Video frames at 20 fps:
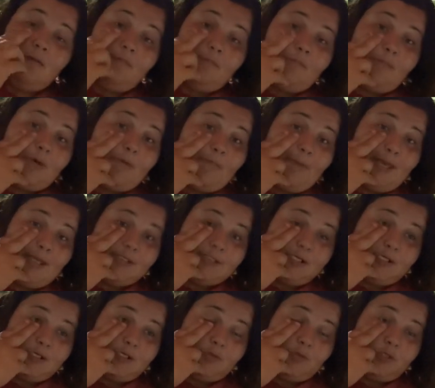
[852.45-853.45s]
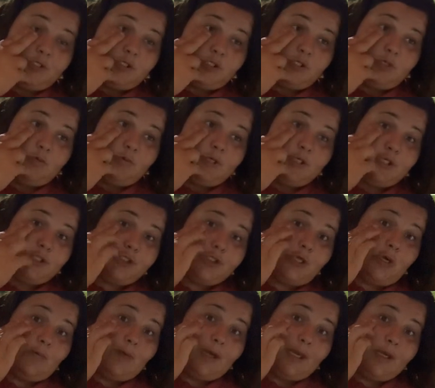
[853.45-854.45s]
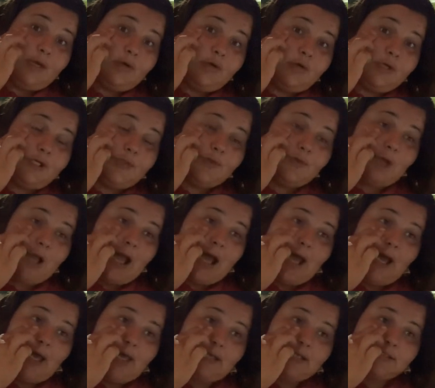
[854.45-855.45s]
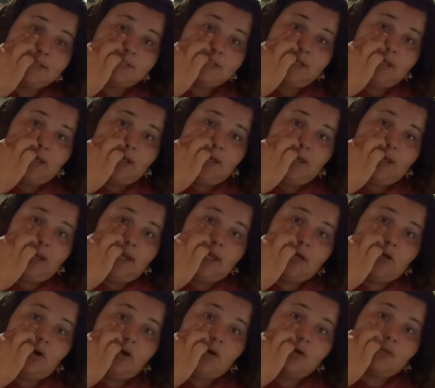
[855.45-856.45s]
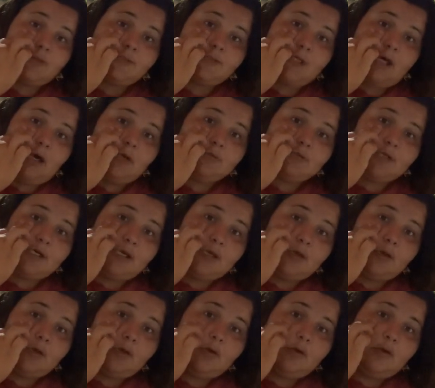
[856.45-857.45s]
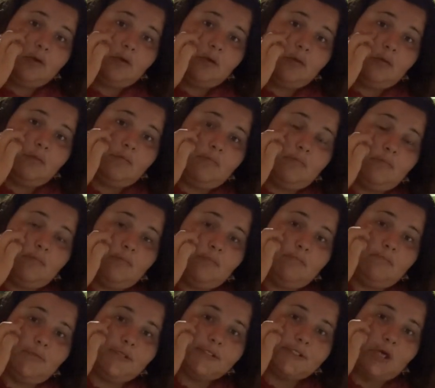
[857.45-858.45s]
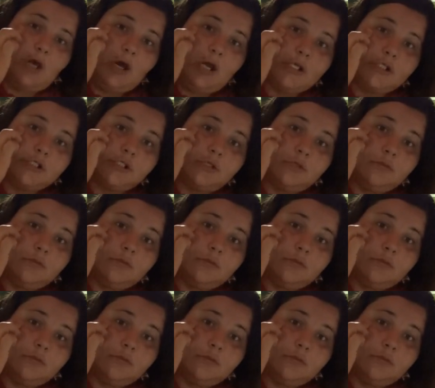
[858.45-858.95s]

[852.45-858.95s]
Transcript: But basically what you do is you go right here underneath your eyes and horizontally massage.